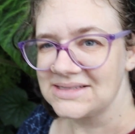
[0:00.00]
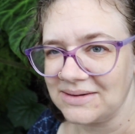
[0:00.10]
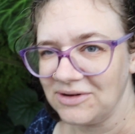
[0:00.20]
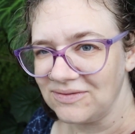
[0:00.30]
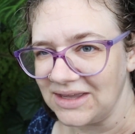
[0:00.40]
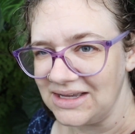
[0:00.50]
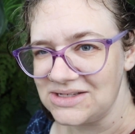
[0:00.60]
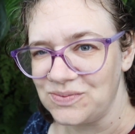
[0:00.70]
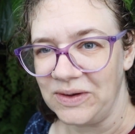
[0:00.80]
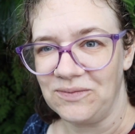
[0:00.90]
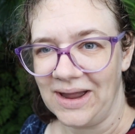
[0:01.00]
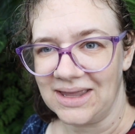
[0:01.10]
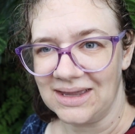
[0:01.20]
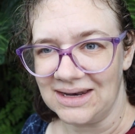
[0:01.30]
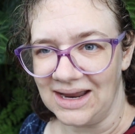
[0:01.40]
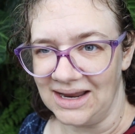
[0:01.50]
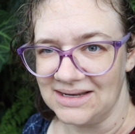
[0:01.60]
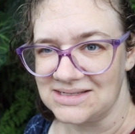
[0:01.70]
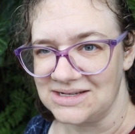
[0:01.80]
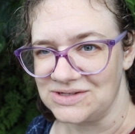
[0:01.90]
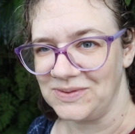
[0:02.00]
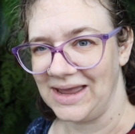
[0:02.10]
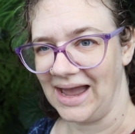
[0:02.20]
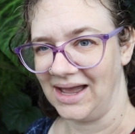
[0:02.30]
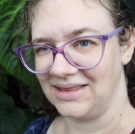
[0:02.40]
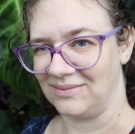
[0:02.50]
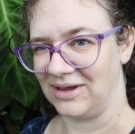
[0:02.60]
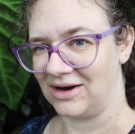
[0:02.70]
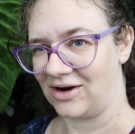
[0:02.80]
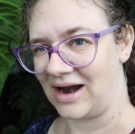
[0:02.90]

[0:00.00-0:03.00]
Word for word: Some of these we recognize because we had them in our